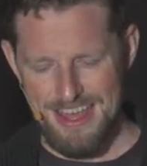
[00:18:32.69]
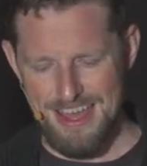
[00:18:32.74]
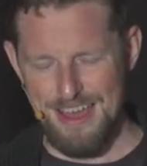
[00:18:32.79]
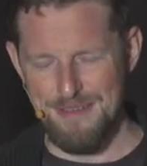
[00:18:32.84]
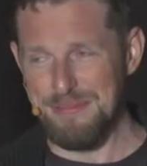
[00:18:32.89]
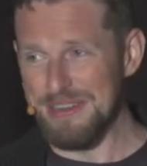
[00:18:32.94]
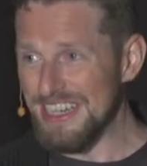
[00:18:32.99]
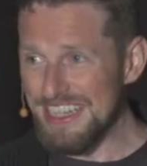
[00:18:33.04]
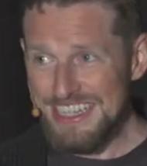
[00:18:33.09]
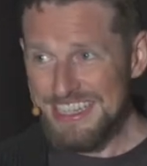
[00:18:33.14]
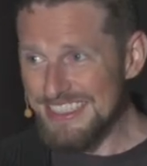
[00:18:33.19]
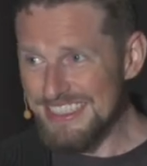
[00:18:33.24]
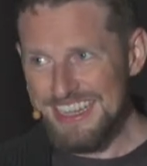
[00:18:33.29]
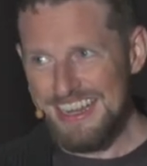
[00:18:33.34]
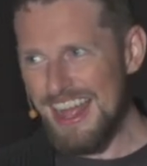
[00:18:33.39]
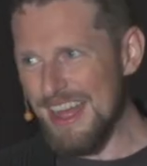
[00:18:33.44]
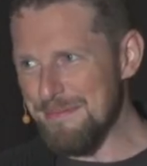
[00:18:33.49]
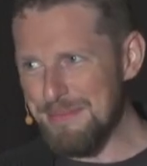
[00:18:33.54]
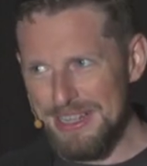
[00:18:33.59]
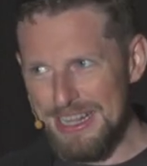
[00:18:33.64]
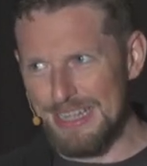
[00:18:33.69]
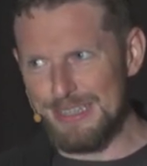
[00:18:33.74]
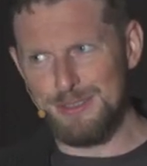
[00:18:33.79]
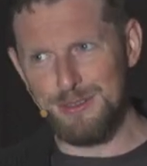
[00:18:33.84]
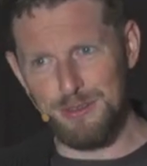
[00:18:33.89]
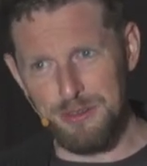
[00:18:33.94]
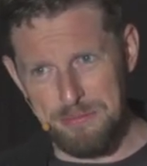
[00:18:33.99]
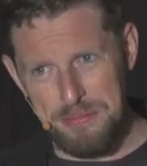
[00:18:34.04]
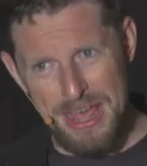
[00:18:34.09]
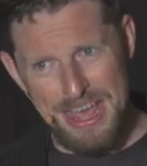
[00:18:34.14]
Uh, but it needs to not be like
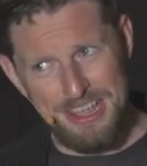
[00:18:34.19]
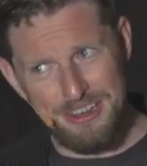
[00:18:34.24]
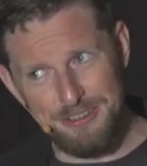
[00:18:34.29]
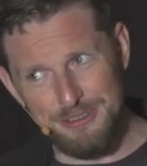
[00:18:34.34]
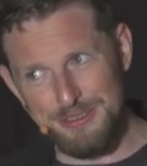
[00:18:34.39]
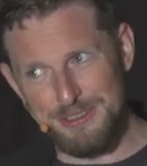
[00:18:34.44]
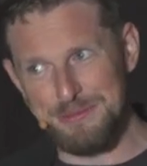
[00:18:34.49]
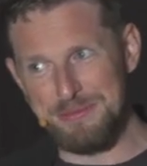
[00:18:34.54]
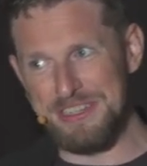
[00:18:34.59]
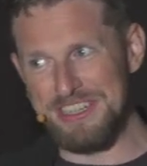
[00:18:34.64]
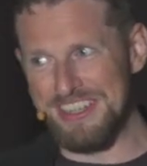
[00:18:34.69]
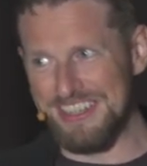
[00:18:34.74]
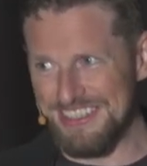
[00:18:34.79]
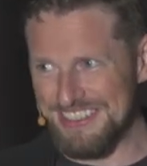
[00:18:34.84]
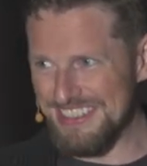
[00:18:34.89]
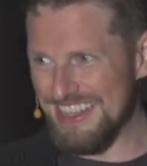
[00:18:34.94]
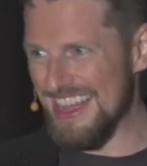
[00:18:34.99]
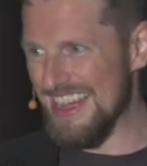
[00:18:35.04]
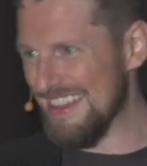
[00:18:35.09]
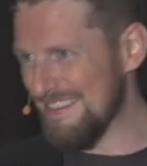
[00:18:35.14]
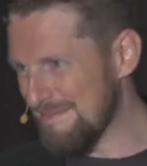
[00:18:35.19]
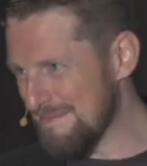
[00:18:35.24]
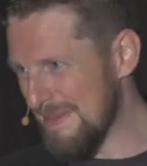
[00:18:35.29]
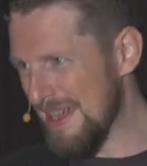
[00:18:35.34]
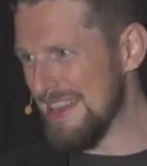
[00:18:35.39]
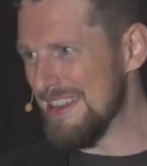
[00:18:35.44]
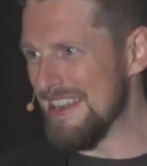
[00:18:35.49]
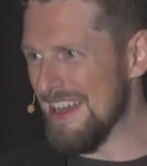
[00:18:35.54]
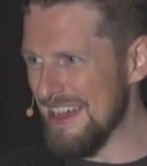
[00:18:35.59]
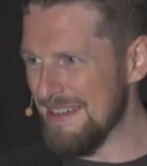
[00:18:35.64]
solar panels because that
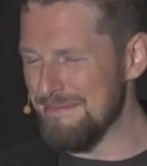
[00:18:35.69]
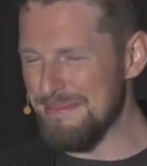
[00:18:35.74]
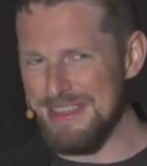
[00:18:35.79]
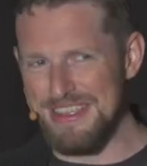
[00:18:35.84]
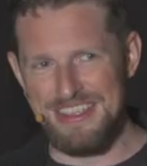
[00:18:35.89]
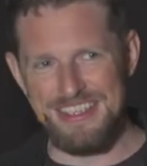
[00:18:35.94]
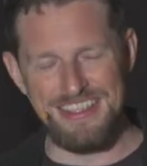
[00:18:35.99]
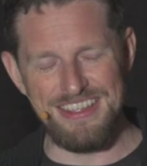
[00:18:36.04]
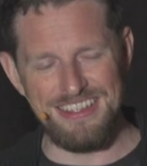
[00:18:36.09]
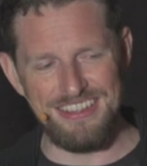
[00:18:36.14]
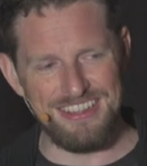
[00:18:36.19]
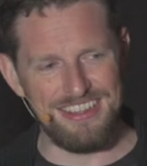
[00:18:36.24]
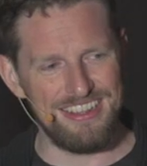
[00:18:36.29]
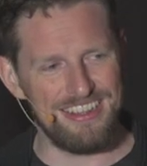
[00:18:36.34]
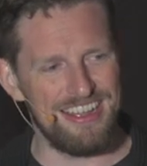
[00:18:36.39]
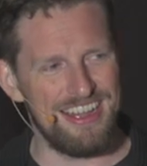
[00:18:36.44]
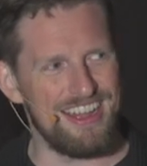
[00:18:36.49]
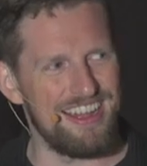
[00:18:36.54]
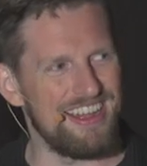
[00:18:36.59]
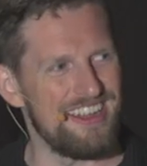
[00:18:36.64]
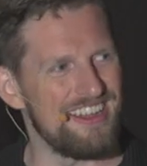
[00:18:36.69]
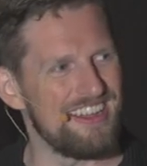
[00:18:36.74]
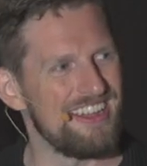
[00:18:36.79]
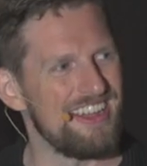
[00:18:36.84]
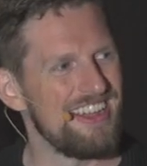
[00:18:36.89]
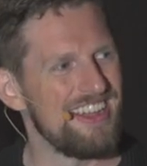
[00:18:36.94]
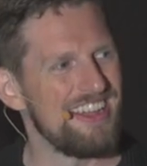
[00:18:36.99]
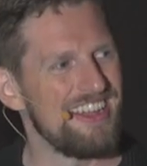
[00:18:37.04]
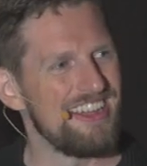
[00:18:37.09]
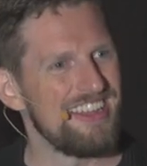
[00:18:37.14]
might not be uh,
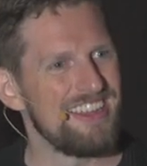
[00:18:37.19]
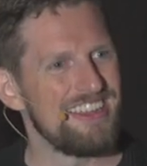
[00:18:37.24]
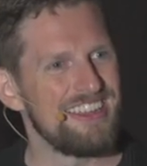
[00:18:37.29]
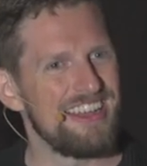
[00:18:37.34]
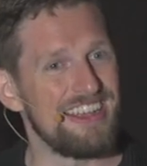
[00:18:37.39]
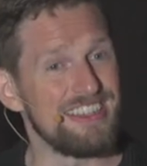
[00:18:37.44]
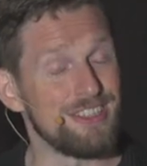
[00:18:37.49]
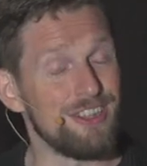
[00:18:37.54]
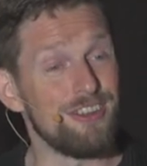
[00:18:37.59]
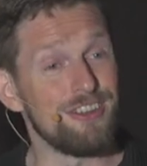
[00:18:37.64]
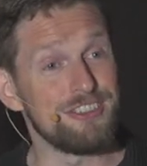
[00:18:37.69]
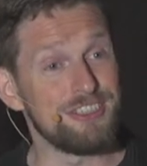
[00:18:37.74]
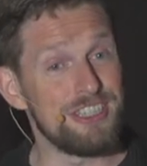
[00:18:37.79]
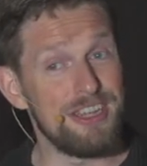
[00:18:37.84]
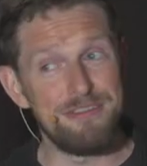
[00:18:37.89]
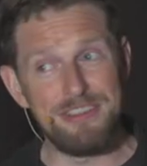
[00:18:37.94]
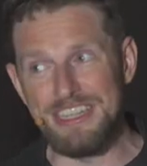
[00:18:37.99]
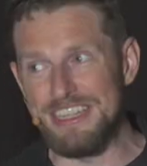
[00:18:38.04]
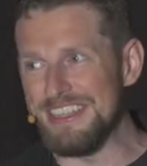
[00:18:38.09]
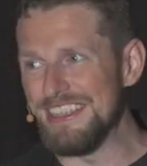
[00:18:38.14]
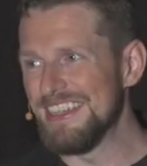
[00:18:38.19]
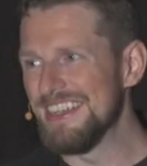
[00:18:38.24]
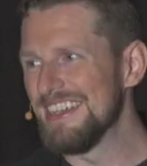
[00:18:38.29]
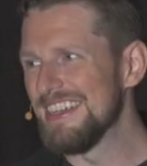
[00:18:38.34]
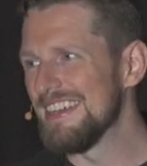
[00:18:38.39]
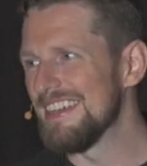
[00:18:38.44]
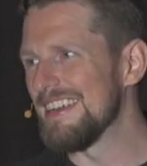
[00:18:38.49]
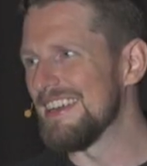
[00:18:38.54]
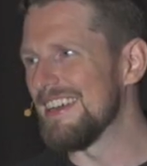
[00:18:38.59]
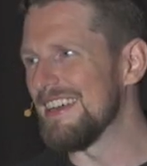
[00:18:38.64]
as longevity.
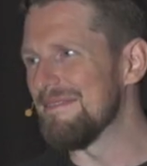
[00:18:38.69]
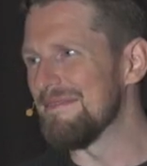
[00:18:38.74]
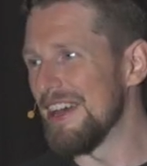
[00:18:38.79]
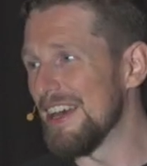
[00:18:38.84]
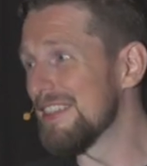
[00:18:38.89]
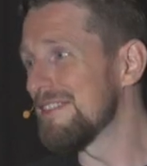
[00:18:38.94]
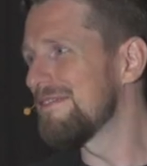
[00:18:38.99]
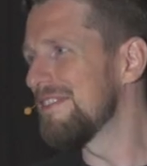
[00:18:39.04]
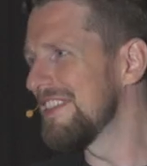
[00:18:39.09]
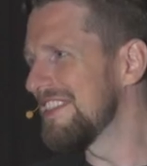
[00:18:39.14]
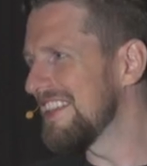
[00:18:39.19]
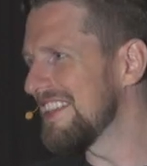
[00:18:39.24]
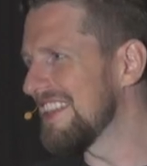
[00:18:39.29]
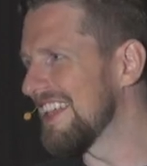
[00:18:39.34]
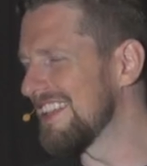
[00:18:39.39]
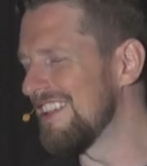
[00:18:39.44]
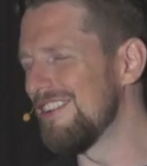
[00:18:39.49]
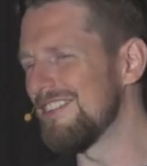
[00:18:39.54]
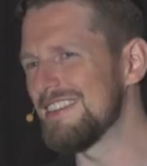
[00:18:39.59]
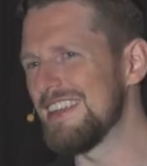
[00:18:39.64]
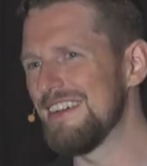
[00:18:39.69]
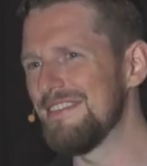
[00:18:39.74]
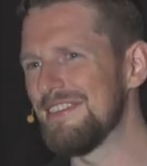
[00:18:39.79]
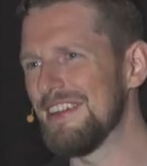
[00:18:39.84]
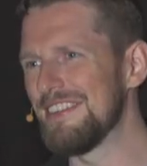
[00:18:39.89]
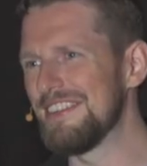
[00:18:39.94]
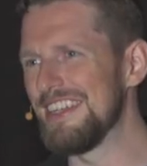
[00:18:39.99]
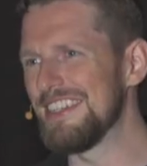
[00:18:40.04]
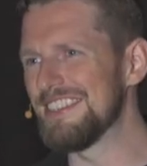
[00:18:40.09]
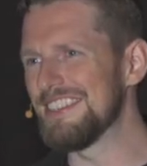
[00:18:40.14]
Um, the other fun thing that Long Now
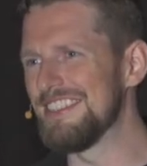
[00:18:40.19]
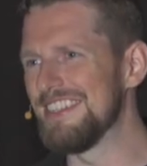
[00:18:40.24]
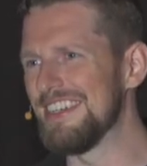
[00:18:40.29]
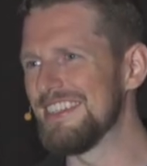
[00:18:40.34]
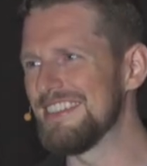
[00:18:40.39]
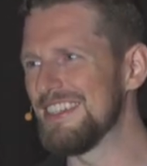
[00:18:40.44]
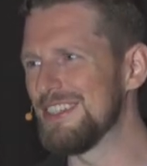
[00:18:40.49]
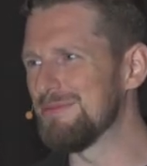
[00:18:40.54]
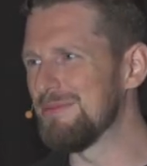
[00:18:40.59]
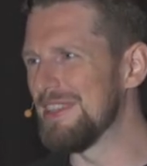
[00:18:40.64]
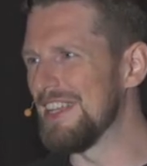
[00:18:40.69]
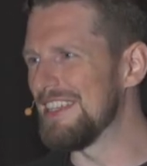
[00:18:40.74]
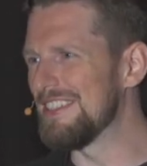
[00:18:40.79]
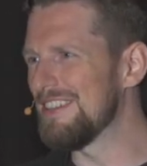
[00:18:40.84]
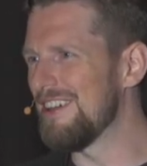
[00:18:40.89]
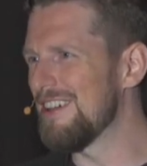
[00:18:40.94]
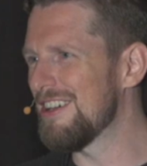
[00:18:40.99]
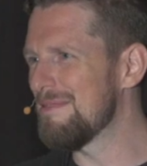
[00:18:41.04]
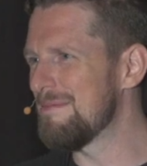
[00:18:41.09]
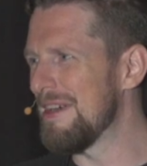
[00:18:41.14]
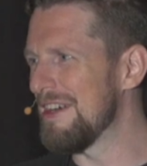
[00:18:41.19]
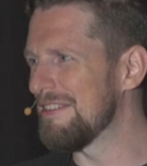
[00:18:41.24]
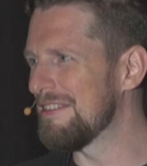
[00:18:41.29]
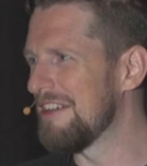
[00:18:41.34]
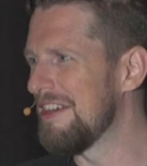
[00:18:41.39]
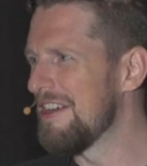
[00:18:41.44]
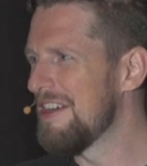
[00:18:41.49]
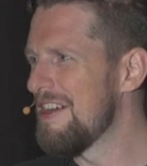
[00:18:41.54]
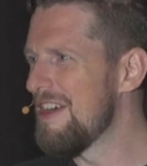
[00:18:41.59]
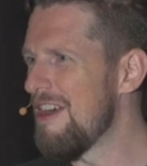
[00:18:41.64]
Foundation does is when they talk
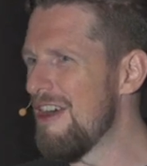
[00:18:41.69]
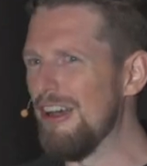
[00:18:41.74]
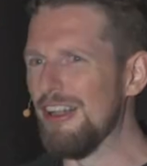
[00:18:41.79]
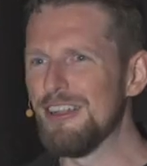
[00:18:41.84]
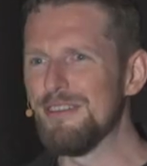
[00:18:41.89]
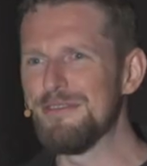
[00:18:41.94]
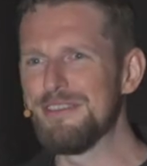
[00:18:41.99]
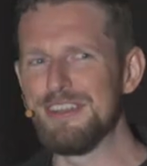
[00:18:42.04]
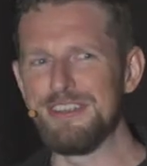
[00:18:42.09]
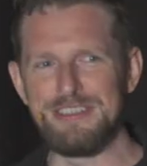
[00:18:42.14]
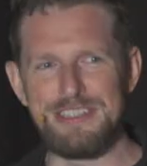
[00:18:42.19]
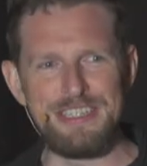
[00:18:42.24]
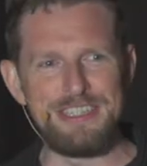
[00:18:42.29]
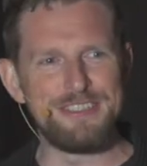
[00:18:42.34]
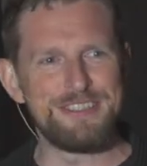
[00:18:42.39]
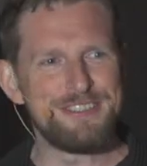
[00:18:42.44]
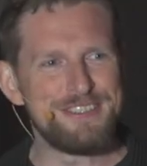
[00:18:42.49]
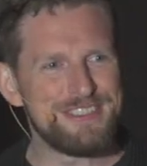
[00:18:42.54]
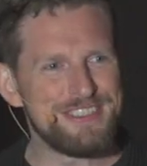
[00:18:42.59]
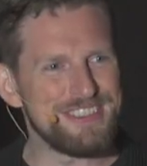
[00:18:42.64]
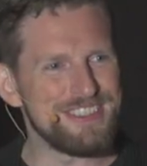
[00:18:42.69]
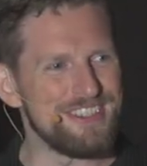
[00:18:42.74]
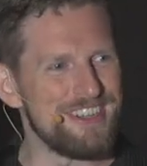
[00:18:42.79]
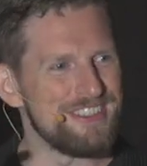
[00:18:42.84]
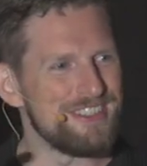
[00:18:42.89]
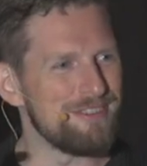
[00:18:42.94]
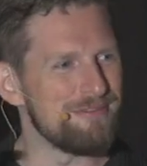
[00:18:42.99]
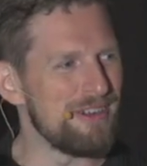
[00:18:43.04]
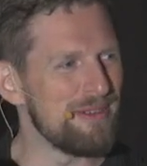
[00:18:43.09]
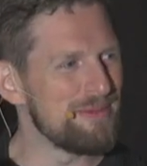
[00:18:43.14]
about all of their years
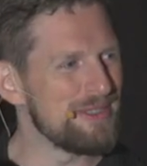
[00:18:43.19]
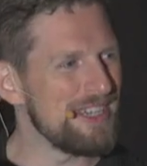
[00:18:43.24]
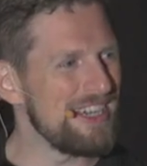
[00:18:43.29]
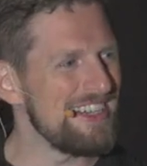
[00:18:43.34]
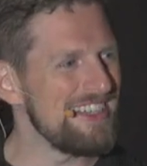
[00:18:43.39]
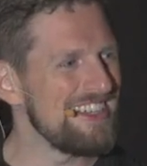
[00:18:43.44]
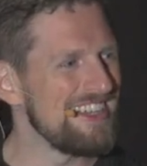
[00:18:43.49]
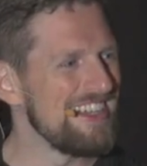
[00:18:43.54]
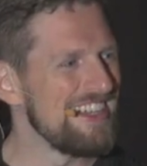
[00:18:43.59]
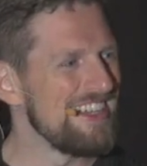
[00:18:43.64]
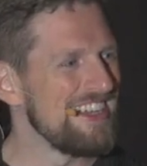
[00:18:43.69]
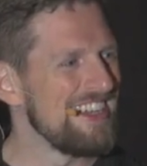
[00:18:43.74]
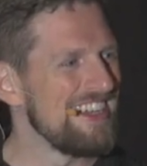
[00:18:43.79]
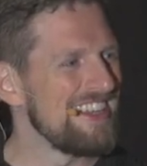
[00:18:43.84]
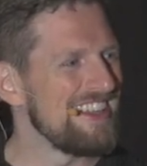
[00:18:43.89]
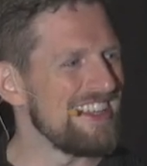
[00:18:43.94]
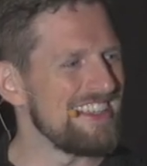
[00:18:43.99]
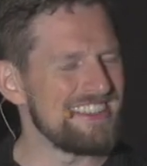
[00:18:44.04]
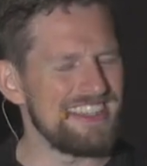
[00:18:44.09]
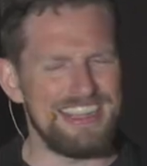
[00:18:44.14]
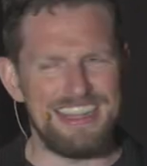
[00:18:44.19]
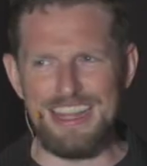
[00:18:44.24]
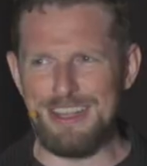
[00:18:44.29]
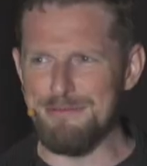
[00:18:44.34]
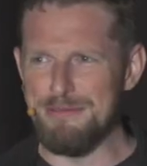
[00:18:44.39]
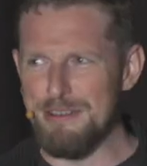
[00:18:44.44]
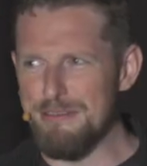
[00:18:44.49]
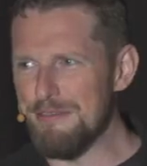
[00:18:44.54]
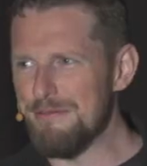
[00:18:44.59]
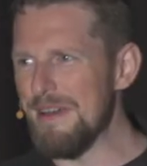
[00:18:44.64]
on their website, they say
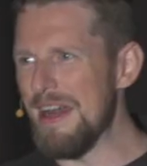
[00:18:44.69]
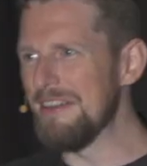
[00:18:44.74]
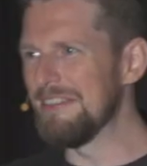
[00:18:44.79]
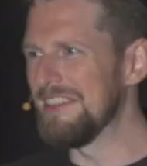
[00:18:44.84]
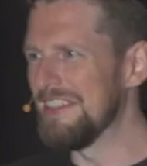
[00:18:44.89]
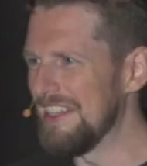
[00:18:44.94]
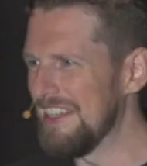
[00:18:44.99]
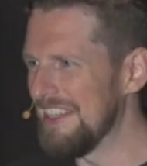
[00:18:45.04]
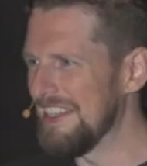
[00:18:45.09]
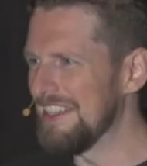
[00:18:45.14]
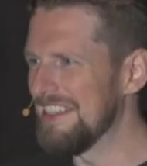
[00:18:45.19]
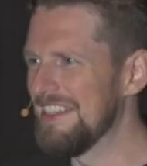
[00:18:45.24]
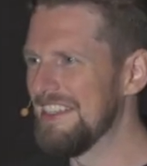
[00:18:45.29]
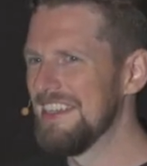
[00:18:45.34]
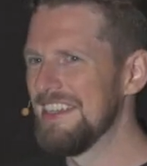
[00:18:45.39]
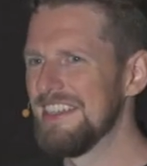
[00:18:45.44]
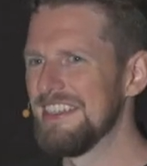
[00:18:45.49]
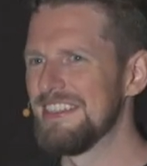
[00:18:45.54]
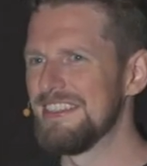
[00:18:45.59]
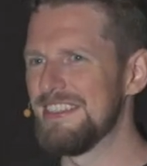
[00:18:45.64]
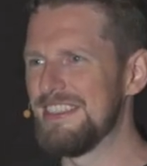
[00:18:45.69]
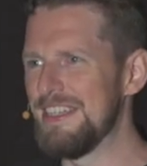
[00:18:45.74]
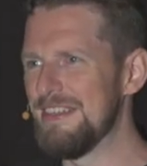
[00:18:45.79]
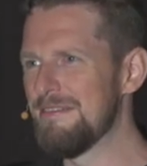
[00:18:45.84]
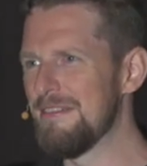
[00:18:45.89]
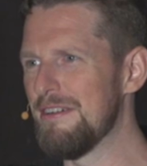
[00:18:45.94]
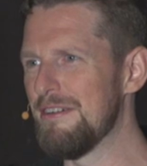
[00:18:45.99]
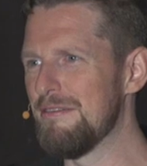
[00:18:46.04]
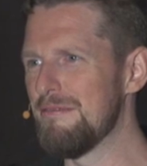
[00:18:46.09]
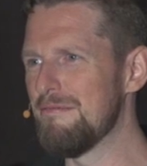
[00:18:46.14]
like we were founded in
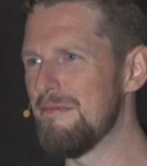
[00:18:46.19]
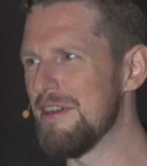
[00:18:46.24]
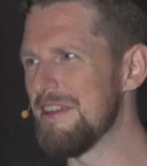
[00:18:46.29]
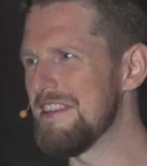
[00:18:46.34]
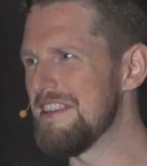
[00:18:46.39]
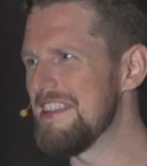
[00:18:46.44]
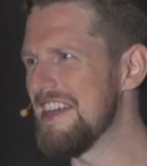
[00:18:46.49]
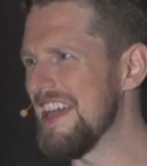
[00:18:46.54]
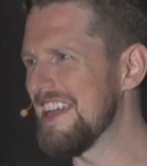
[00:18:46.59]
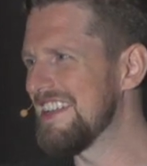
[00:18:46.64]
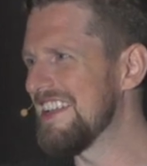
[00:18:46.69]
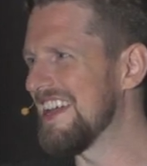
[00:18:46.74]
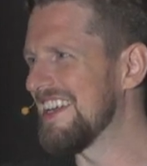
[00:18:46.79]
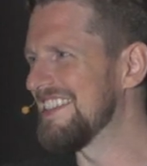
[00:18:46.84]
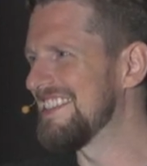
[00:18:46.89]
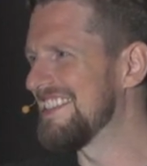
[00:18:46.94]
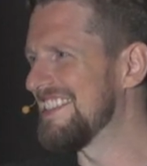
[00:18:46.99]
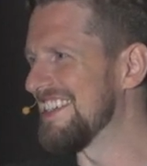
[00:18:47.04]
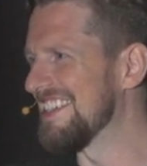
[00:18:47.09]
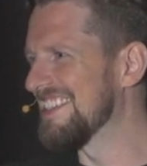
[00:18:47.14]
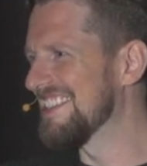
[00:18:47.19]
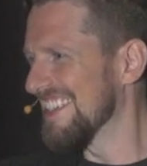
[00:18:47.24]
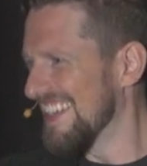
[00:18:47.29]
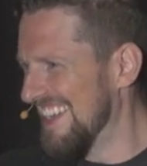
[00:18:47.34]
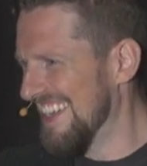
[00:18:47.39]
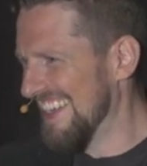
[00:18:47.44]
01996.